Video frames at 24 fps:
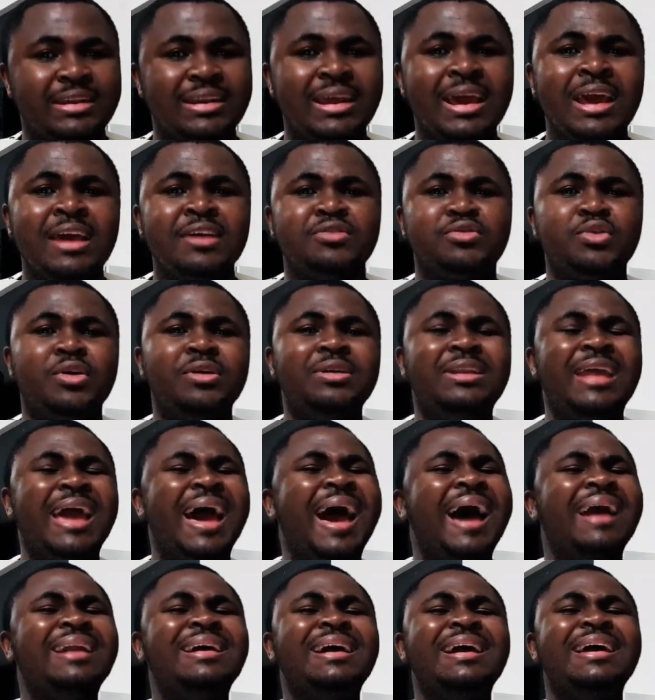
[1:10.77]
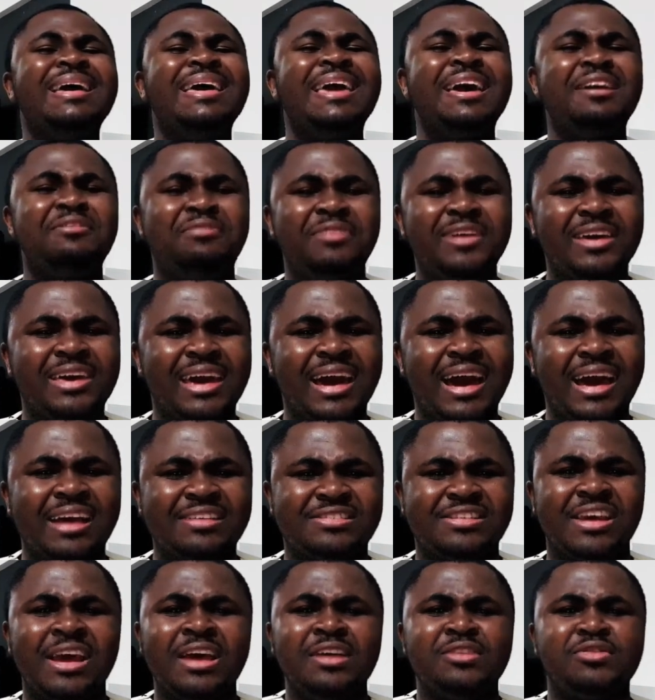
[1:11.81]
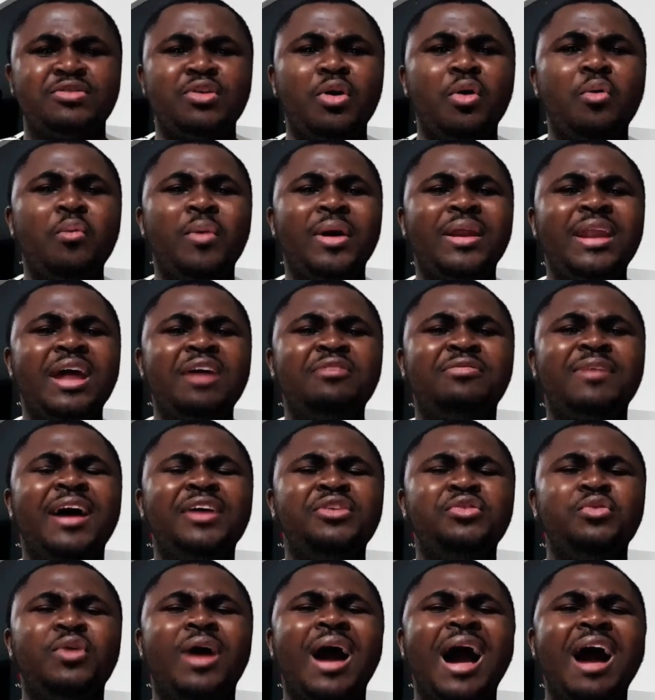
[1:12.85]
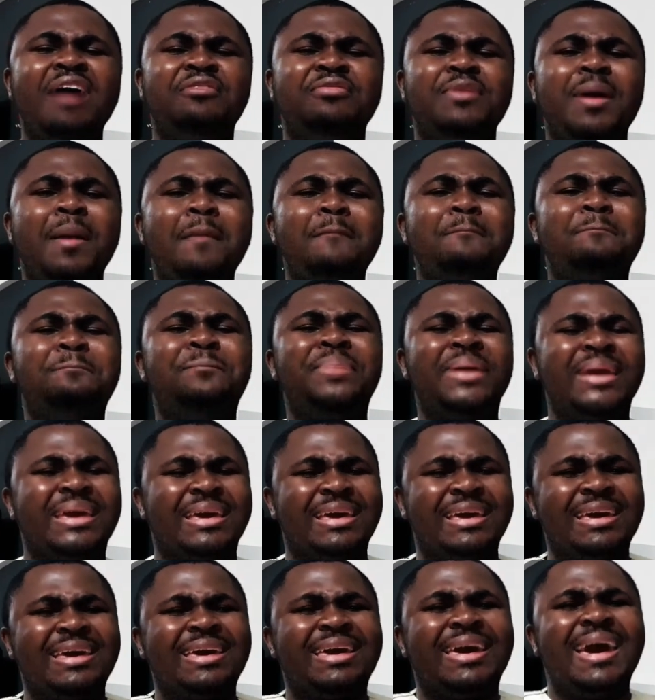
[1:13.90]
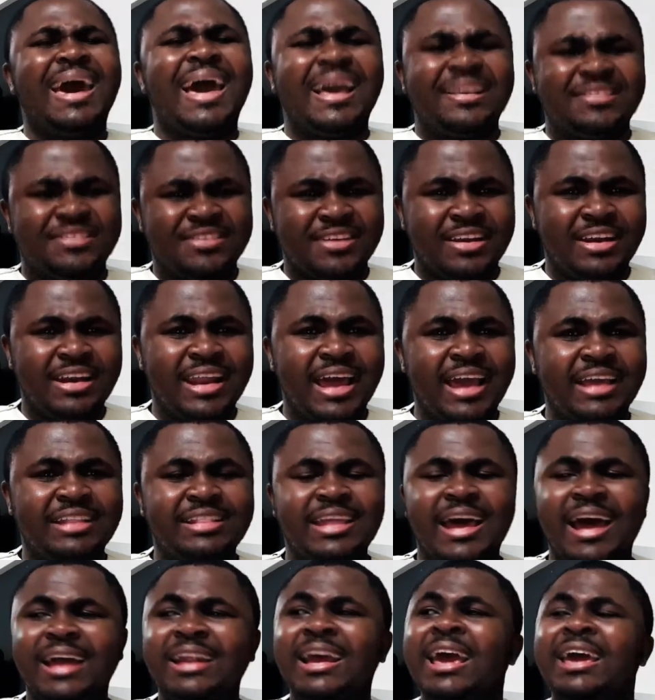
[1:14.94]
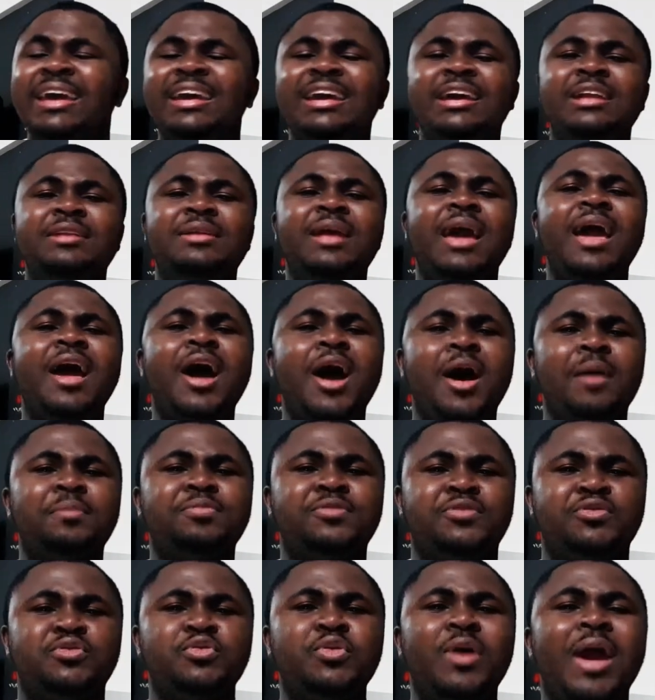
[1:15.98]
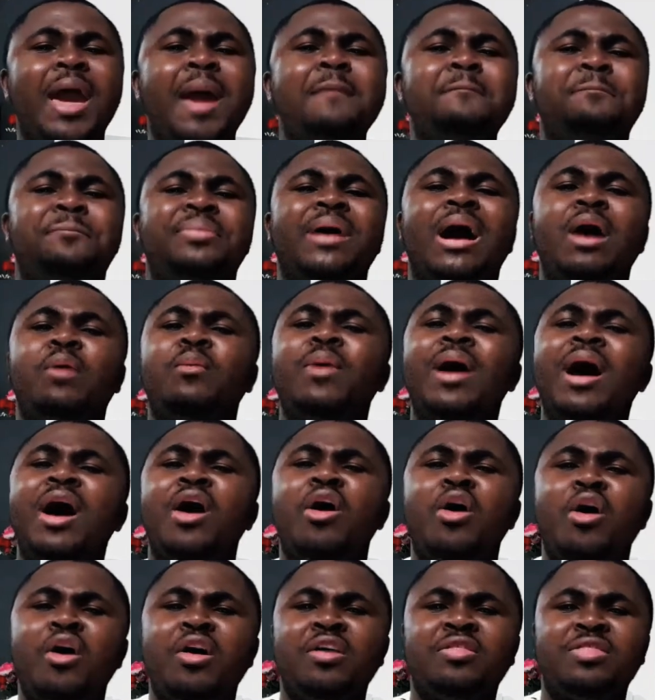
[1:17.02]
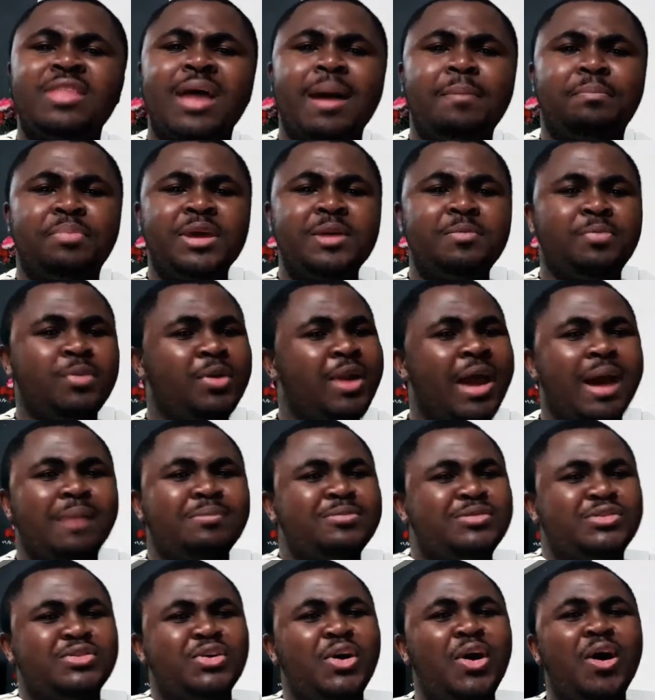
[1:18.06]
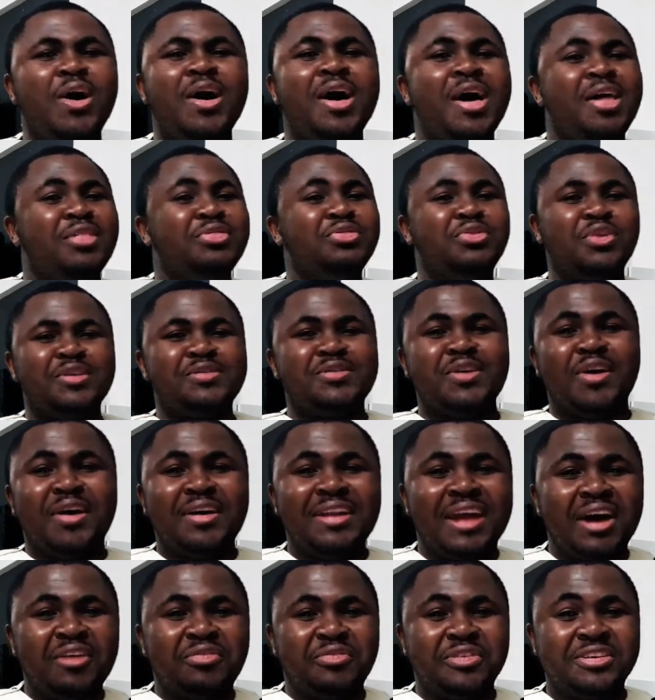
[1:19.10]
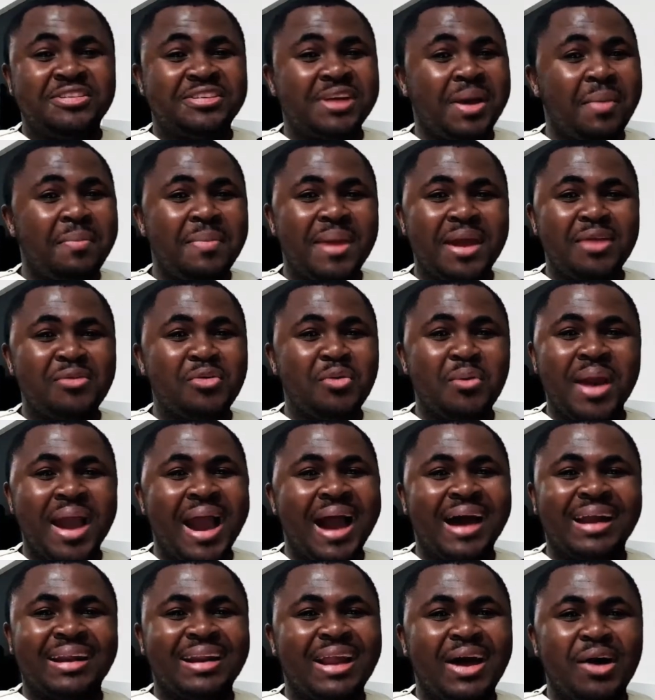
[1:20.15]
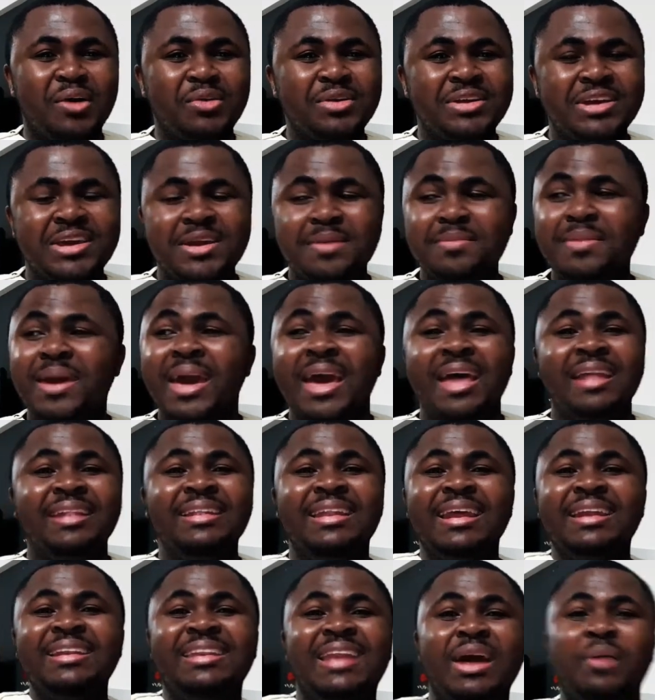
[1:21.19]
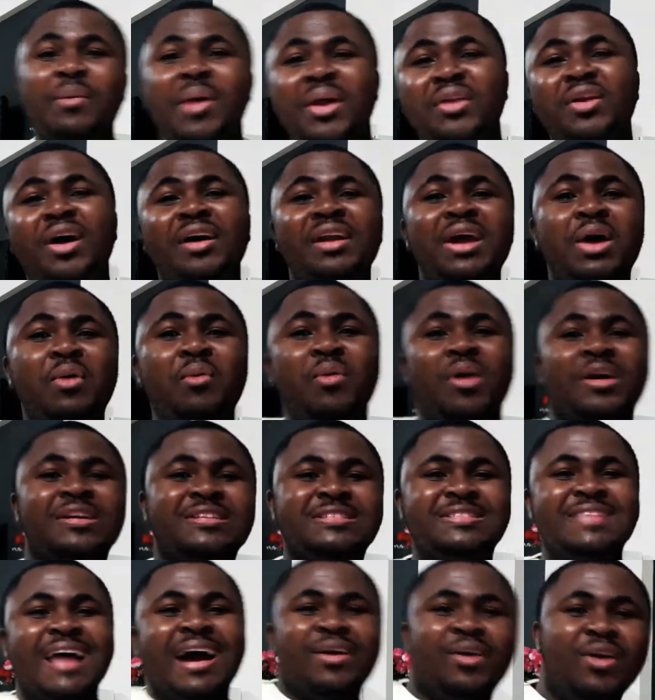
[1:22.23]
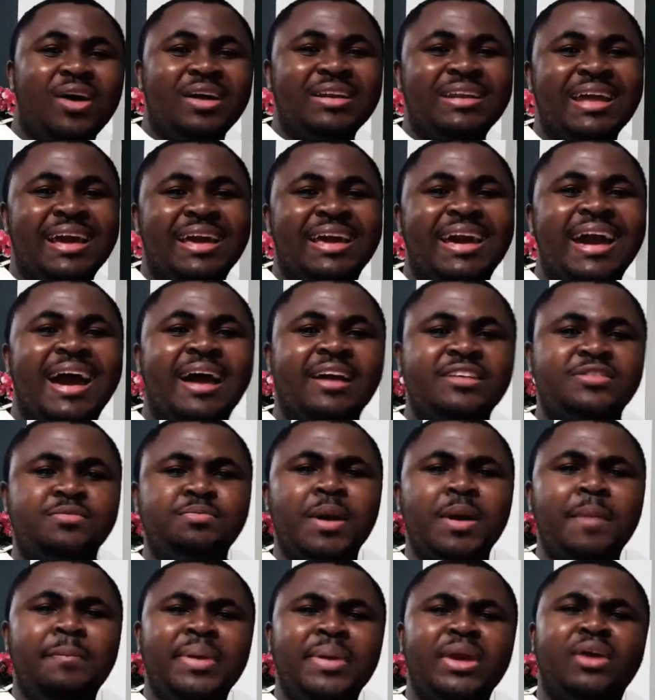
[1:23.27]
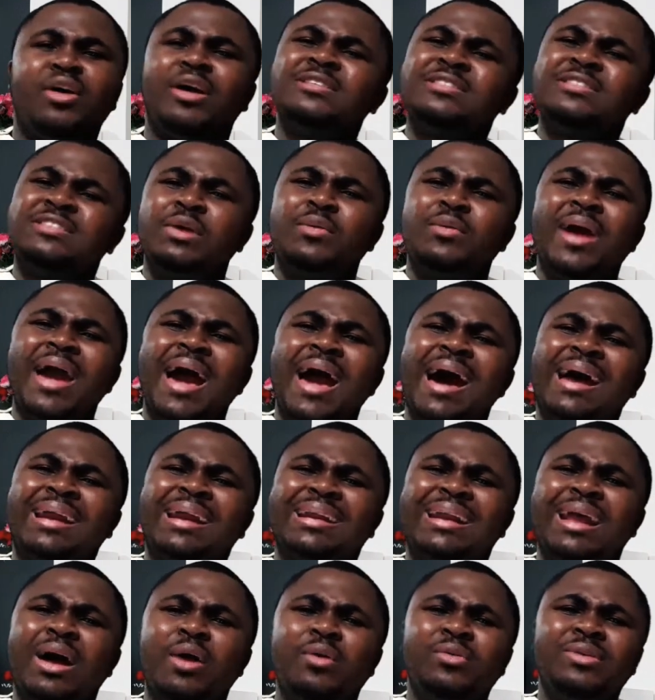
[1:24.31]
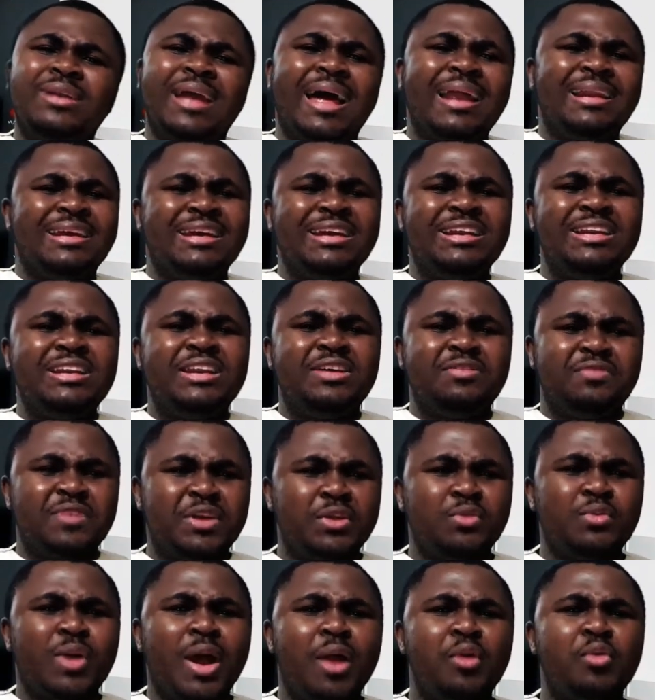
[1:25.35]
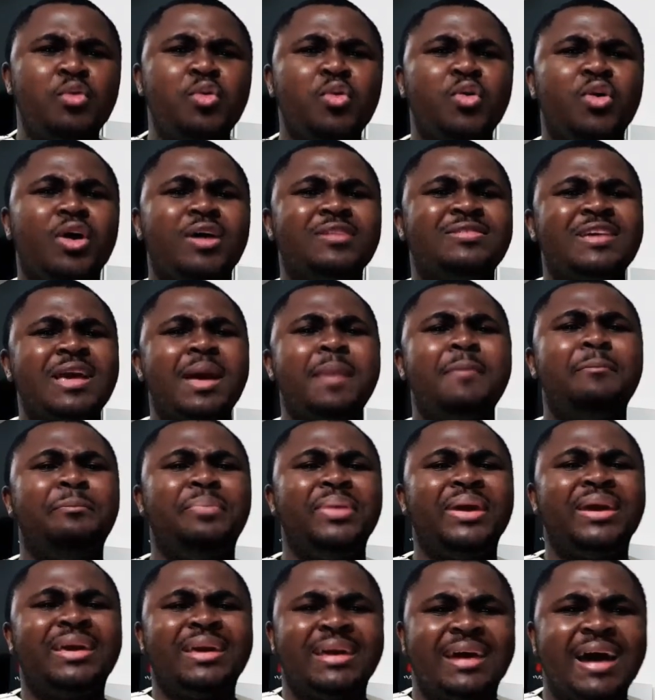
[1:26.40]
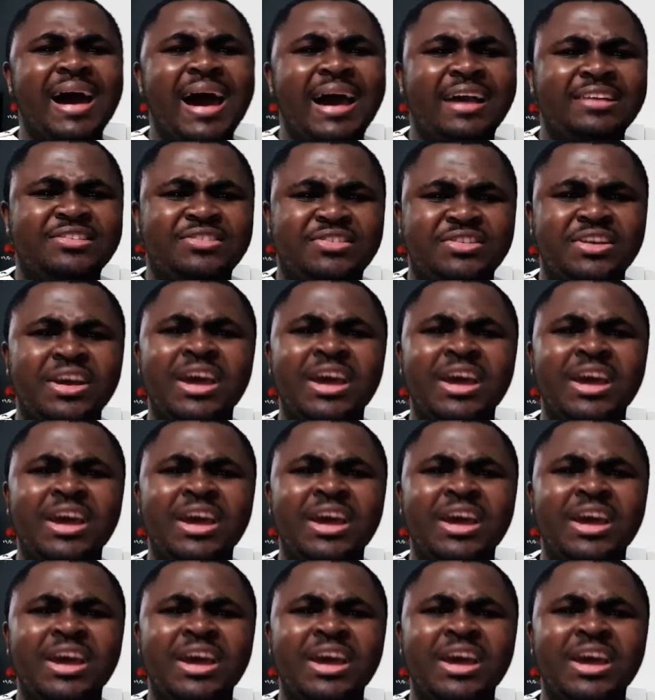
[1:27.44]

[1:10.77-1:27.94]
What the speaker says: So they had a heavy catch. So whenever you have a big catch like that, it helps to empower other people. I'm sure those other fishermen who were around him, they were not the ones that got the catch, but because they were around an individual who got a big catch,